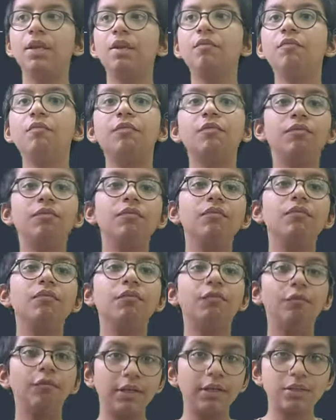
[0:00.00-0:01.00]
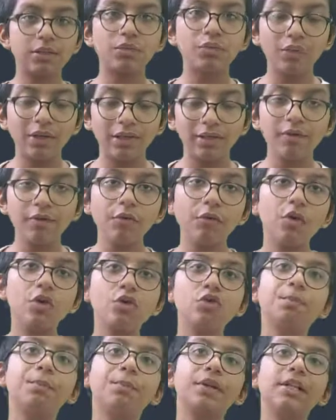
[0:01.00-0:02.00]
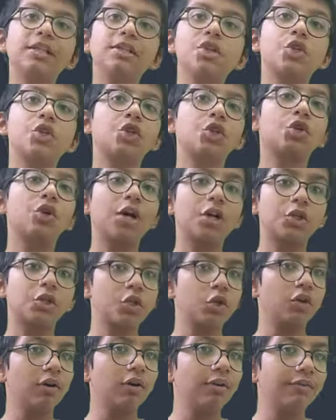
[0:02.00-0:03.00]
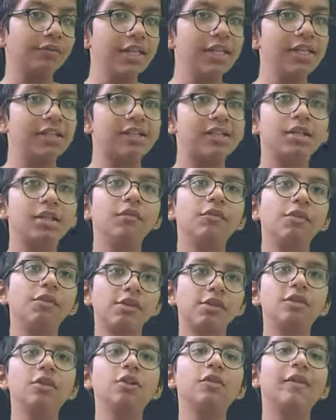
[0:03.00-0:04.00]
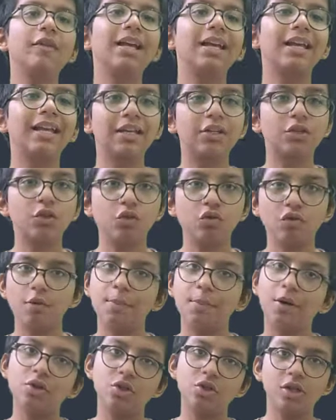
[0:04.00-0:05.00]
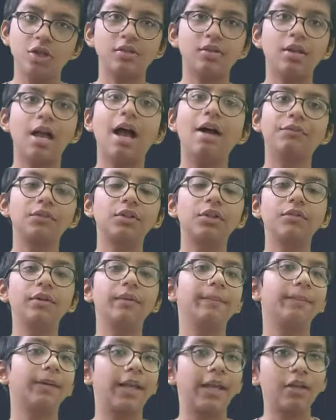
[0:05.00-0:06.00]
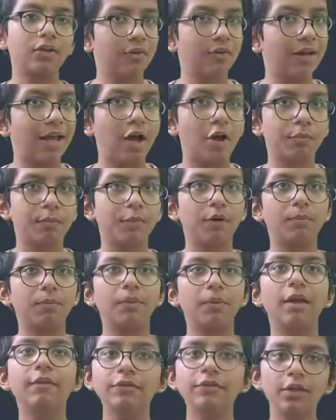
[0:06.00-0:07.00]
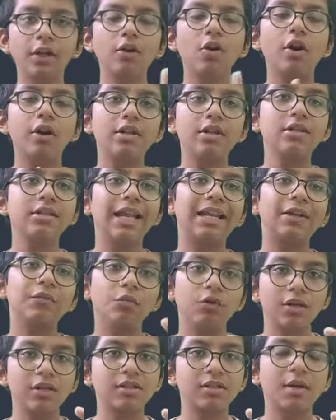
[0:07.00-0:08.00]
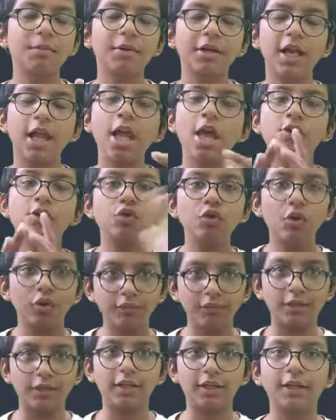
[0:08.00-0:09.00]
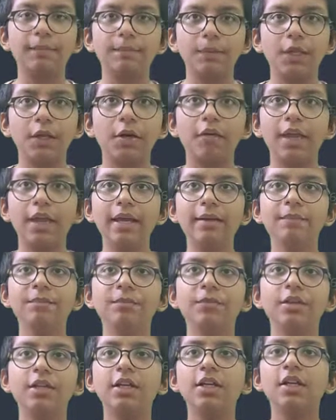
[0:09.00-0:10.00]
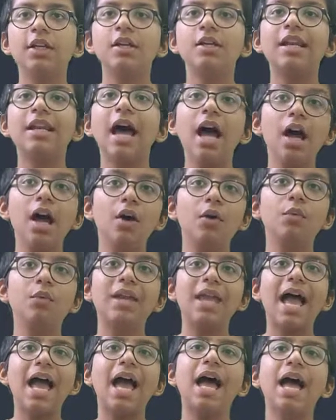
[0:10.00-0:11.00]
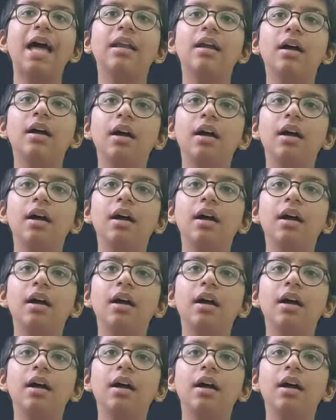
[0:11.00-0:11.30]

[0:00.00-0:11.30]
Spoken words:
which will we want to print the structure of this, which you'll get to know about just after we bring to the output. If you are not understanding what is summary, don't worry. Okay, now we had